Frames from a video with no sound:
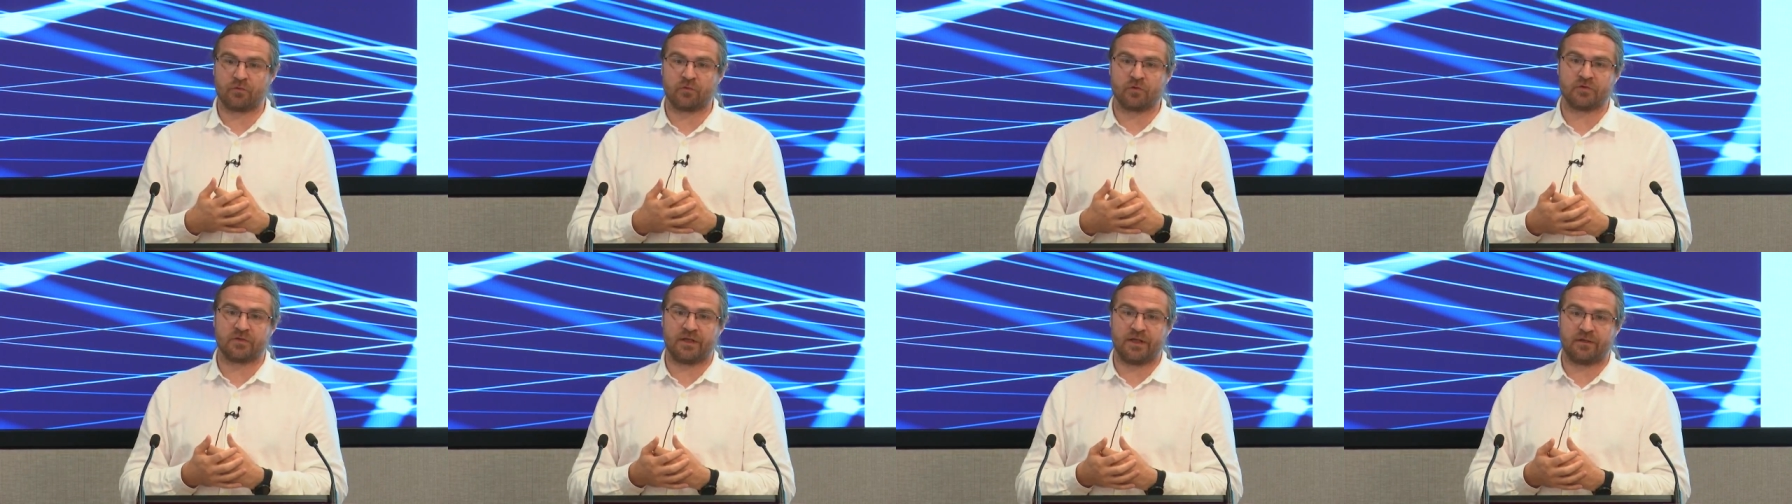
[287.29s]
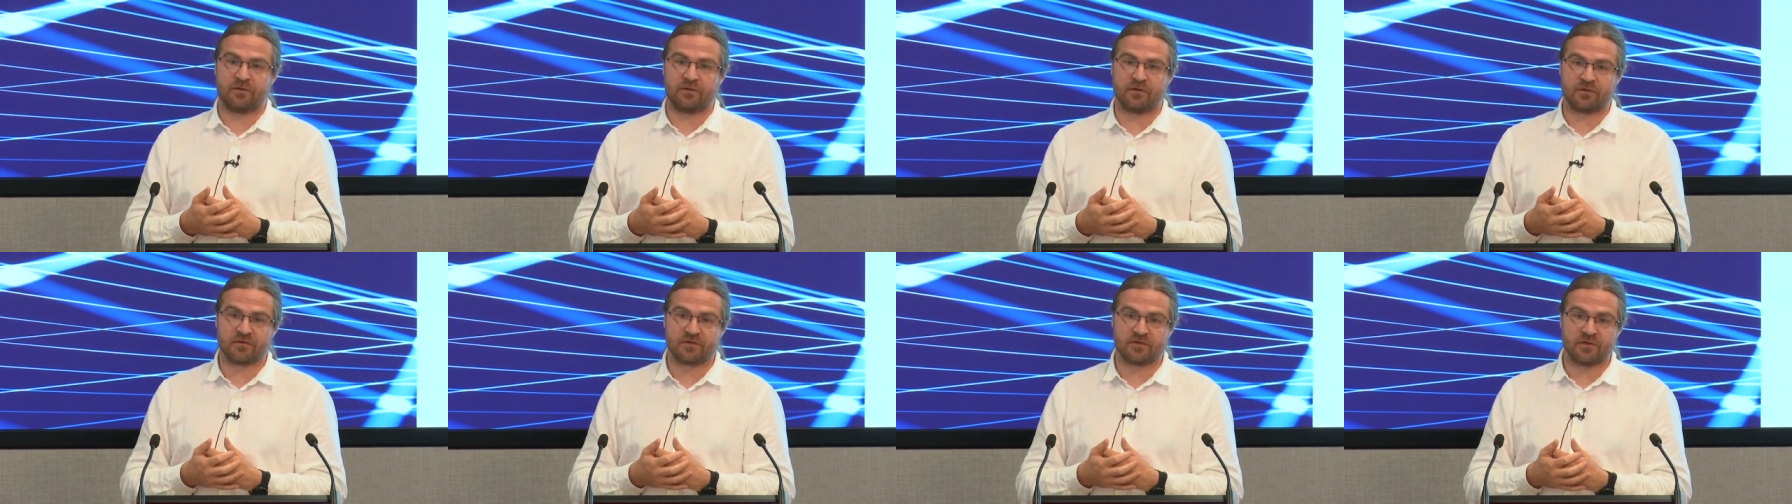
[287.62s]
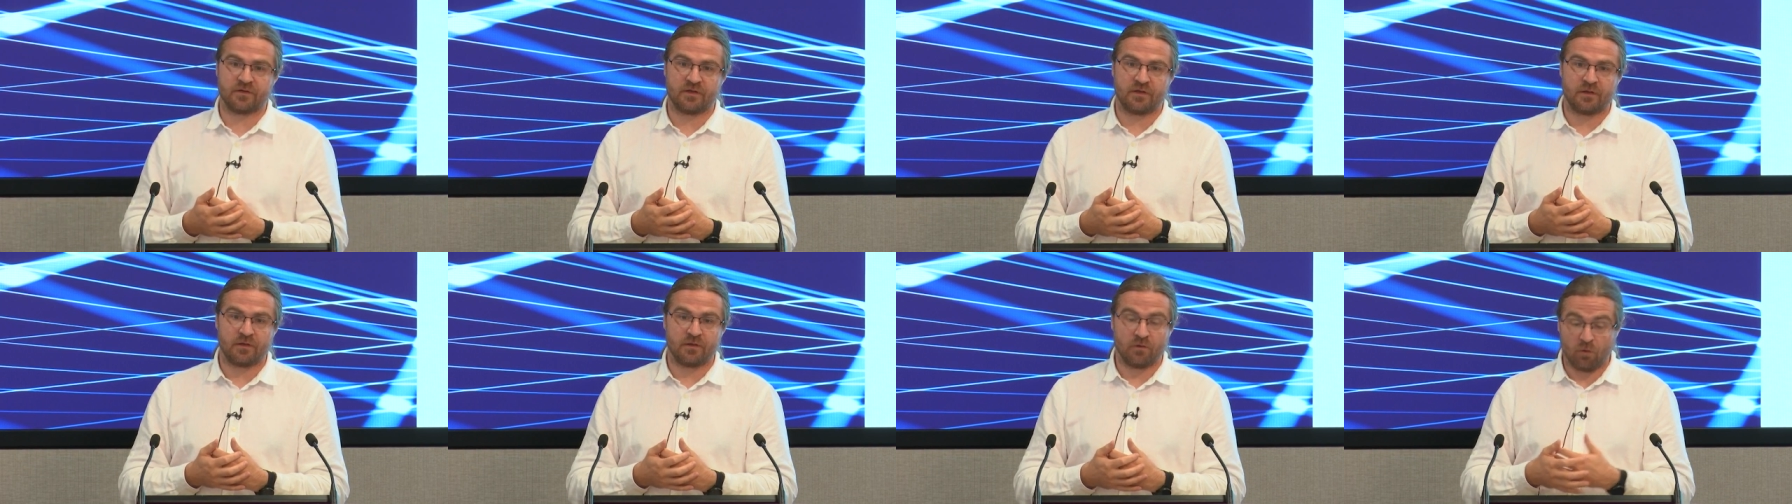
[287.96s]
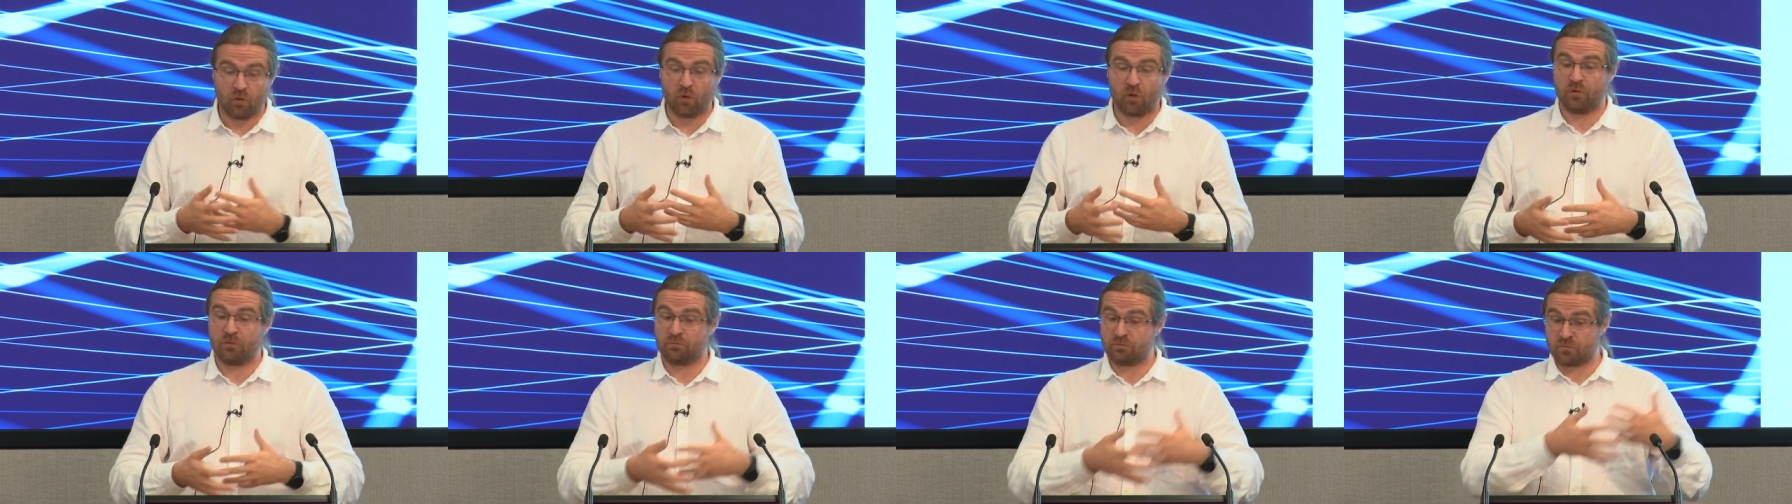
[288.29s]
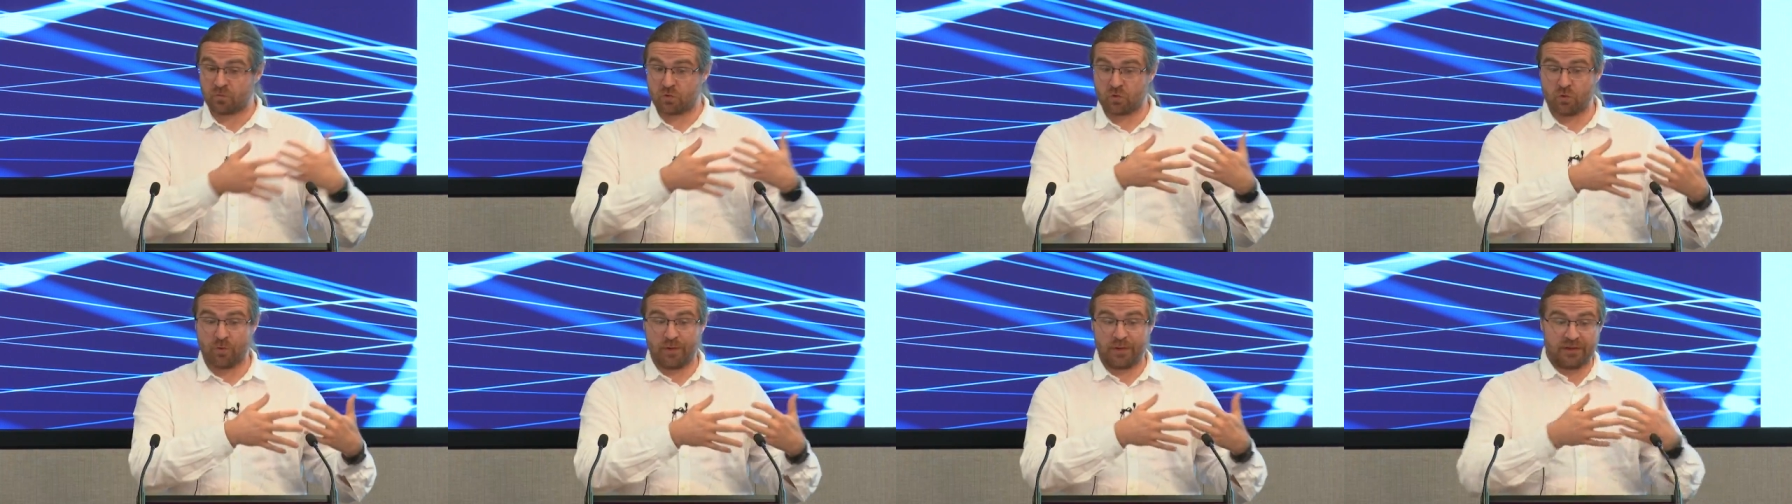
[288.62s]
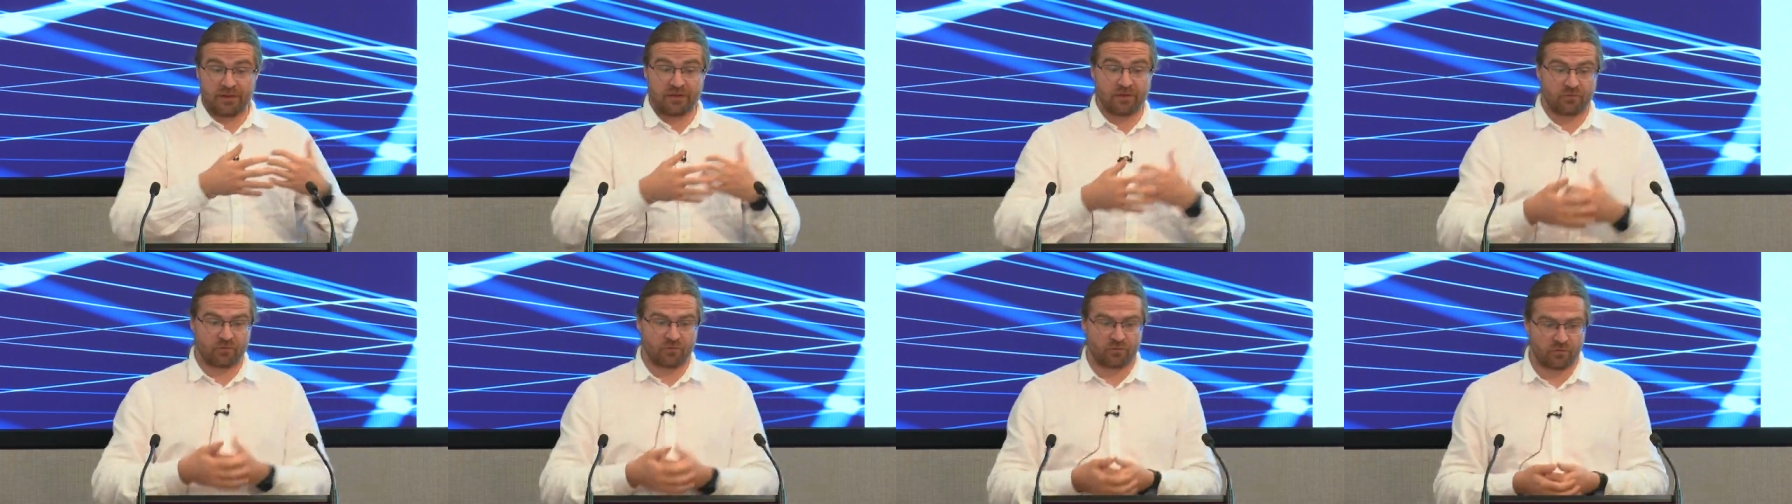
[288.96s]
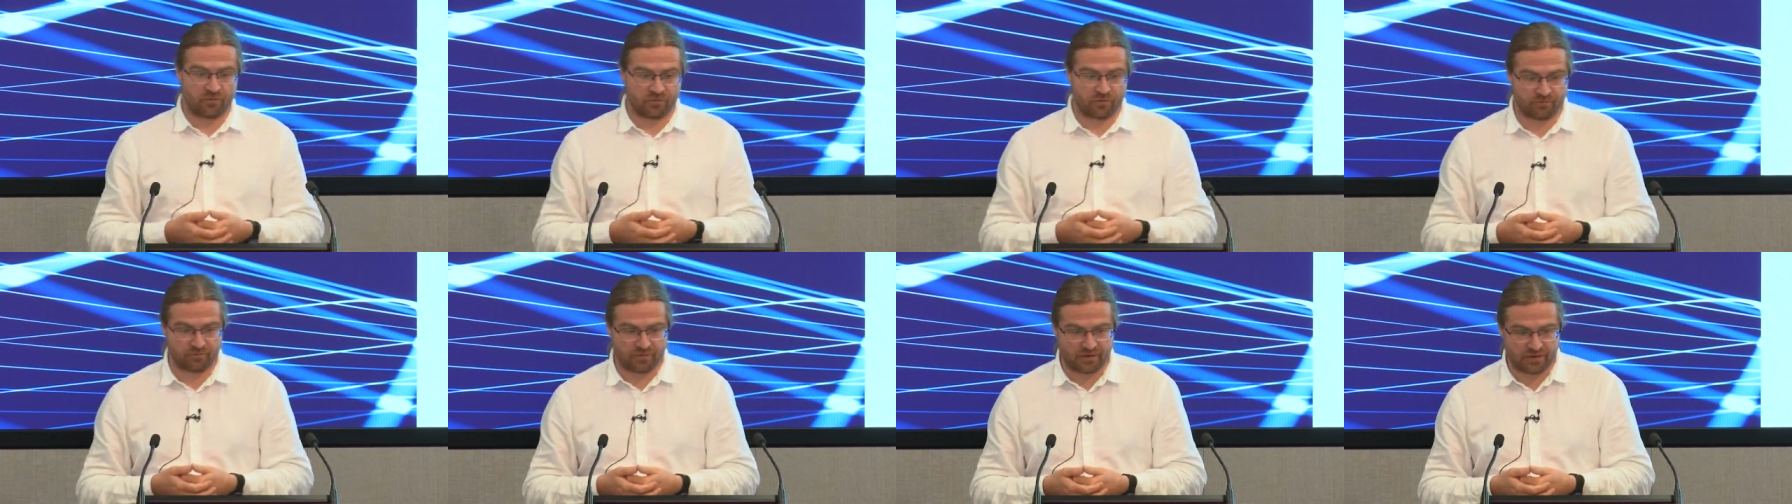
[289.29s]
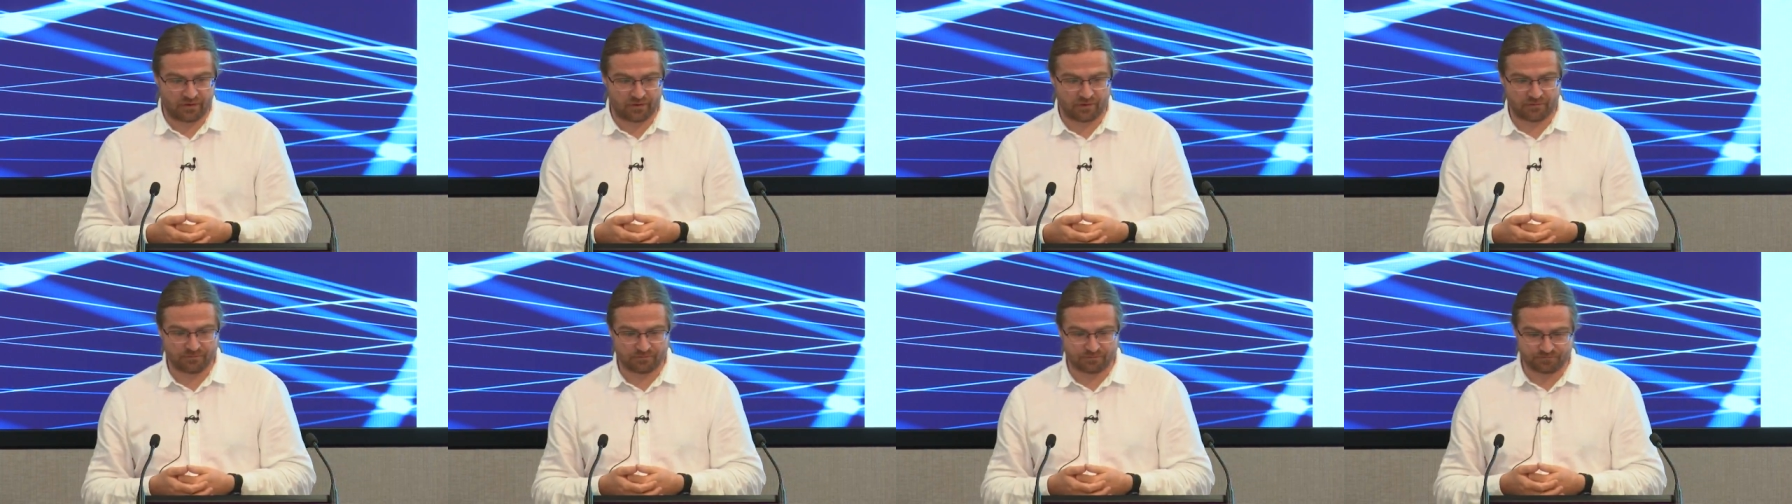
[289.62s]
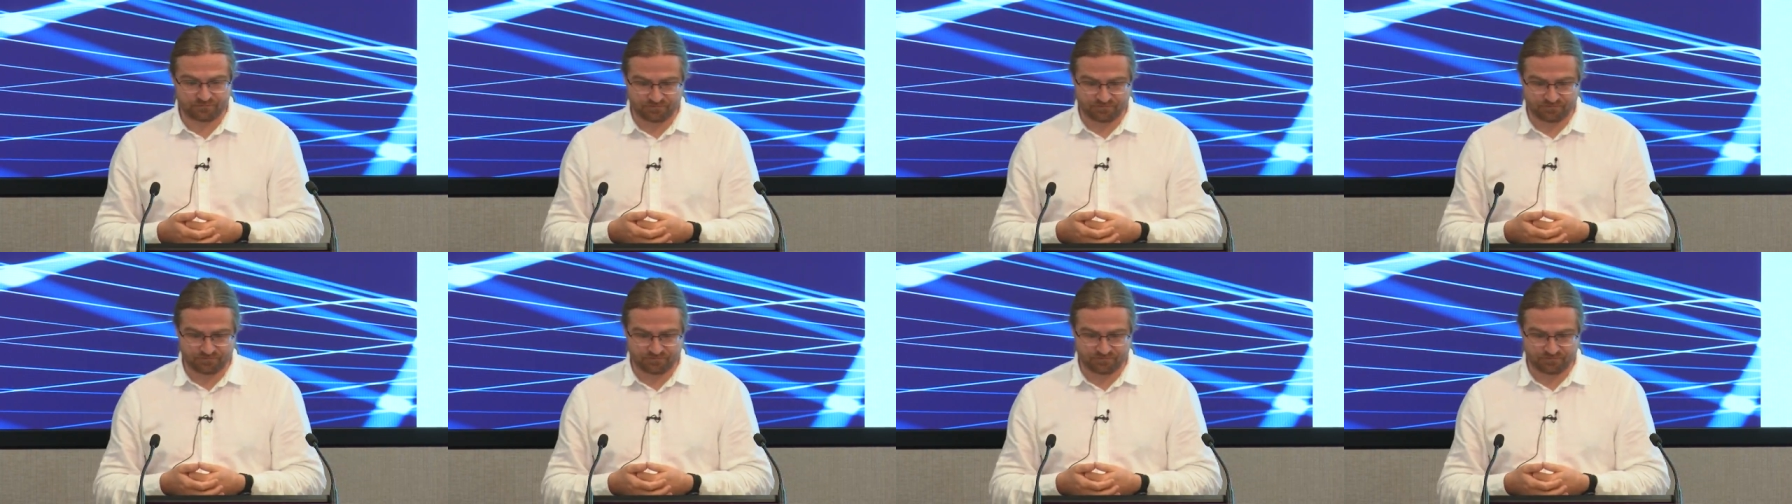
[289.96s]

containers or Kubernetes for the matter,